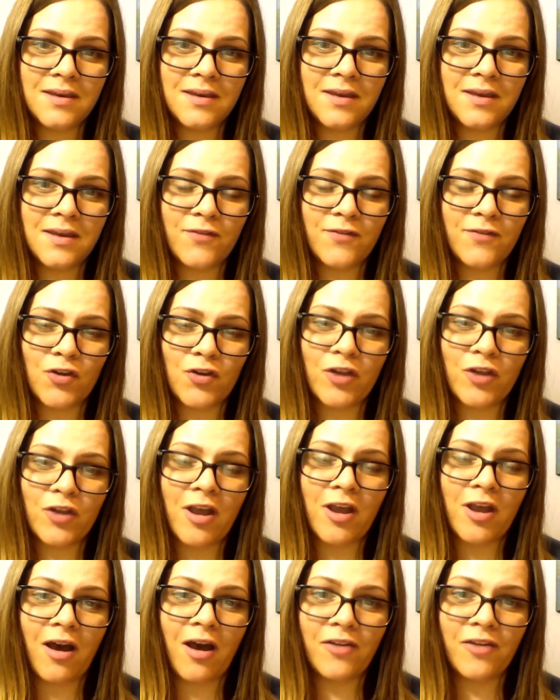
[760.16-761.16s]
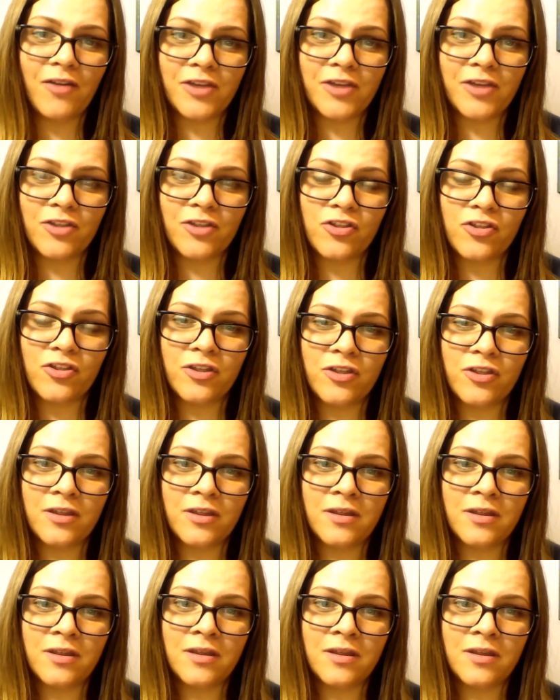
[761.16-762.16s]
If you're in college,
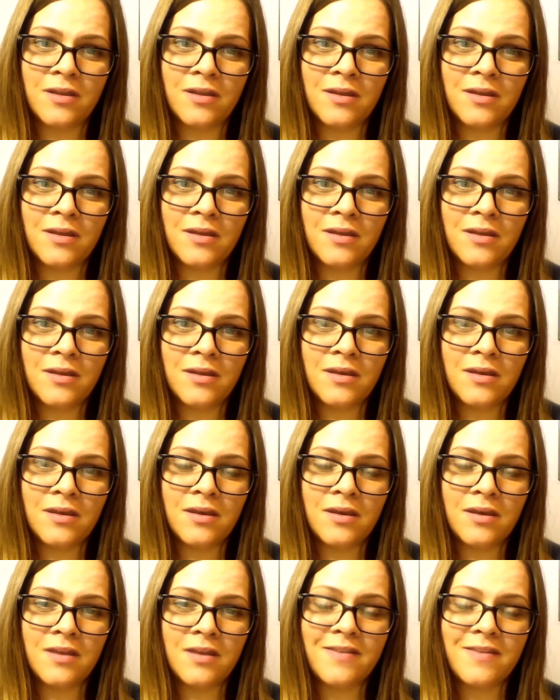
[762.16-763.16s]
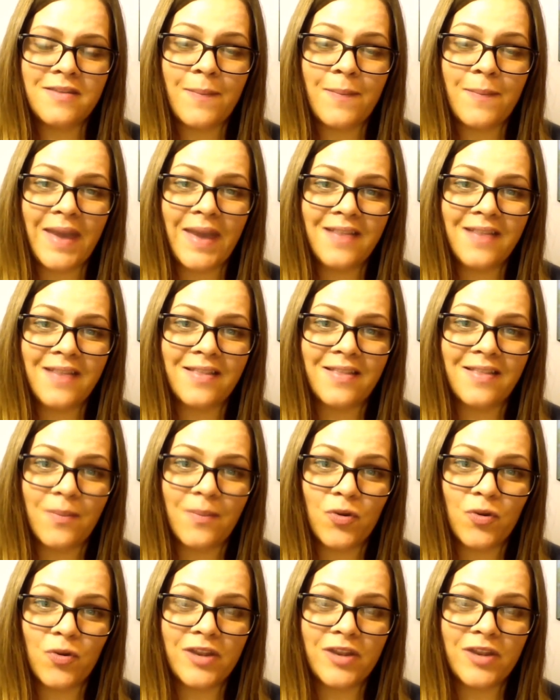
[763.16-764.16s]
demand that they
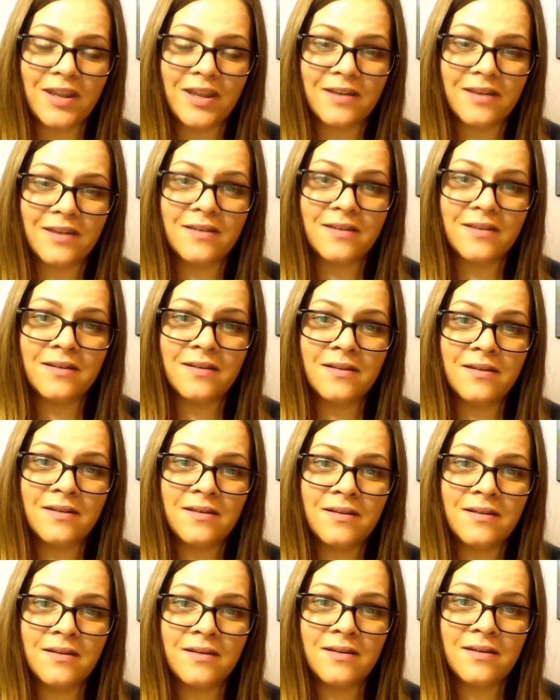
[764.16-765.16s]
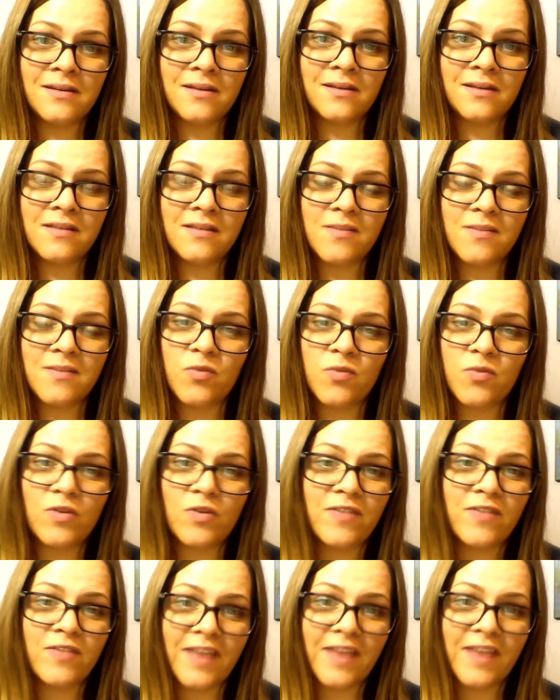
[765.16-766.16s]
put in some sort
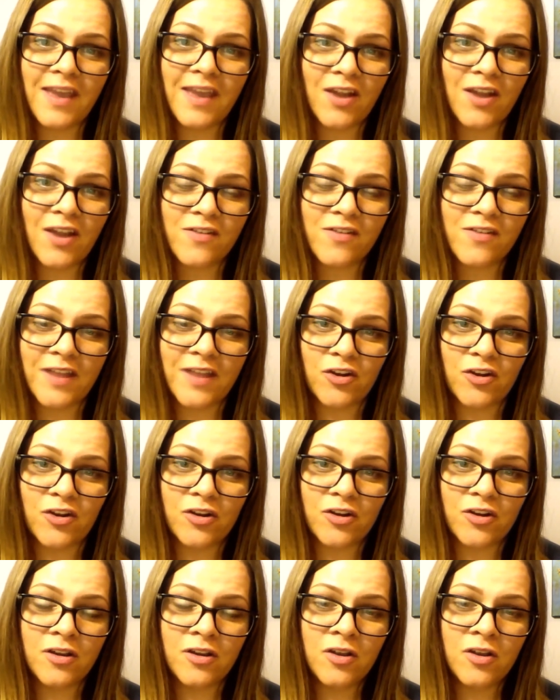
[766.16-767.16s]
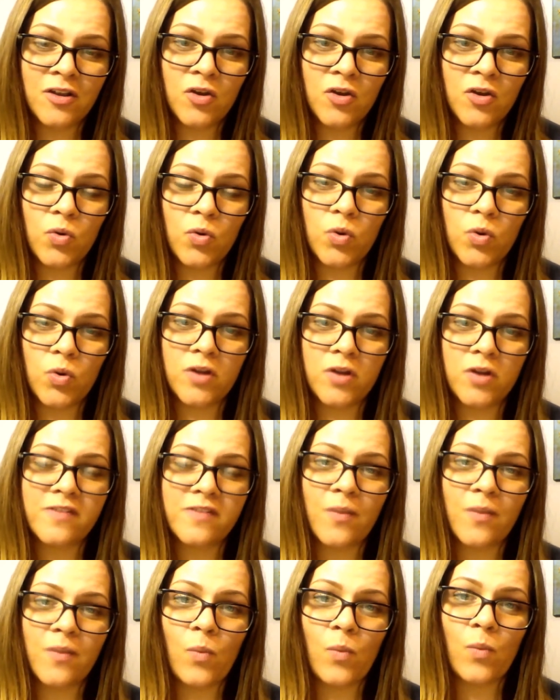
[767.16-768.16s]
of a daycare center, or
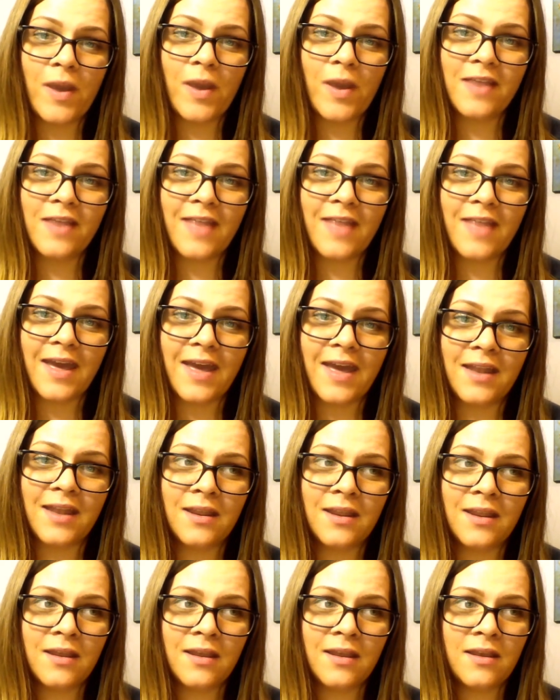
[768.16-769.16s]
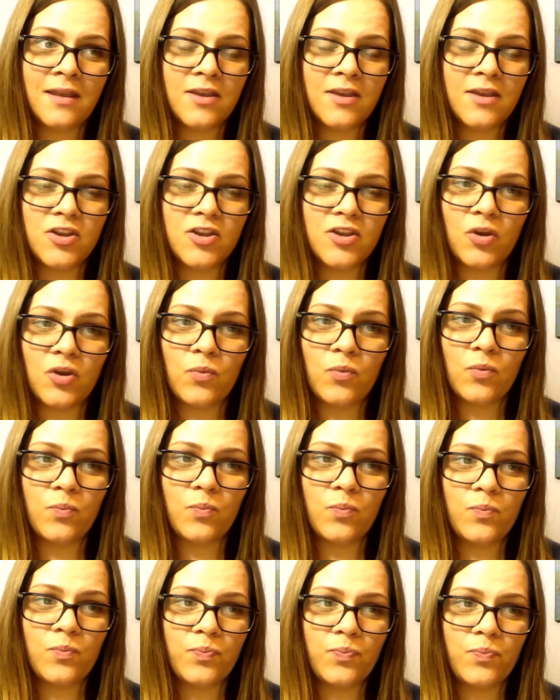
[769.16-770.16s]
some way that, you know,
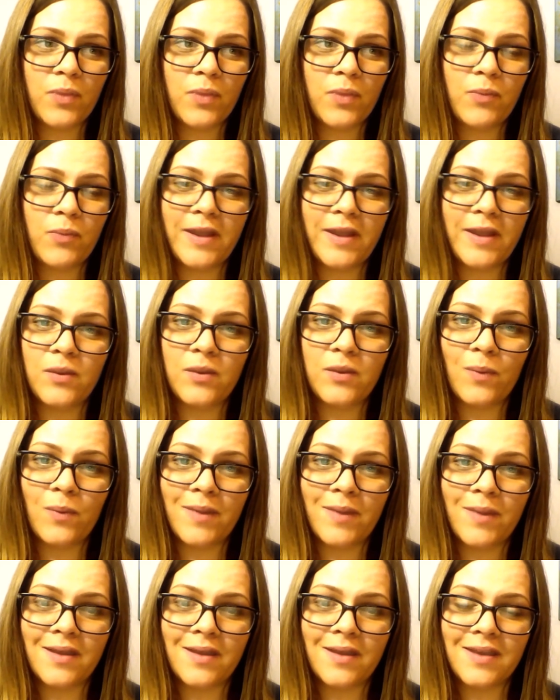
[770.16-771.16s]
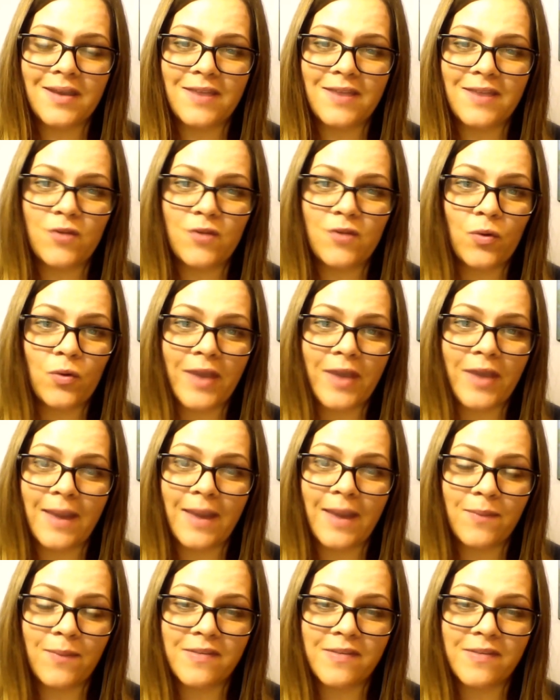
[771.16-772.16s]
pregnant women, even on
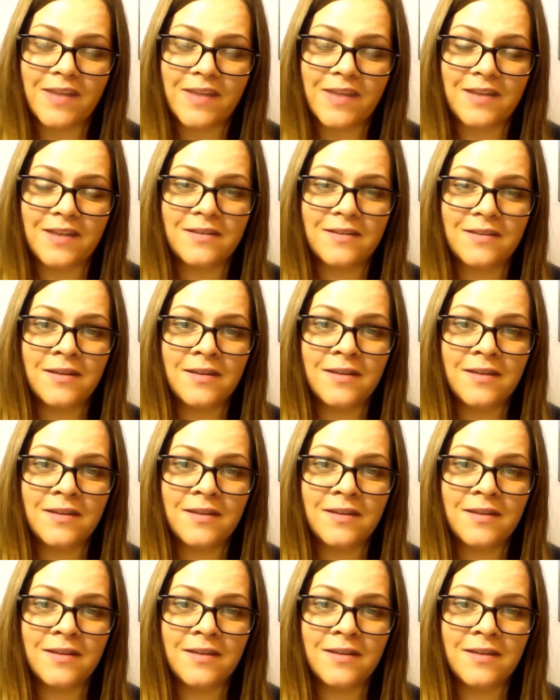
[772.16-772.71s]
campus, can,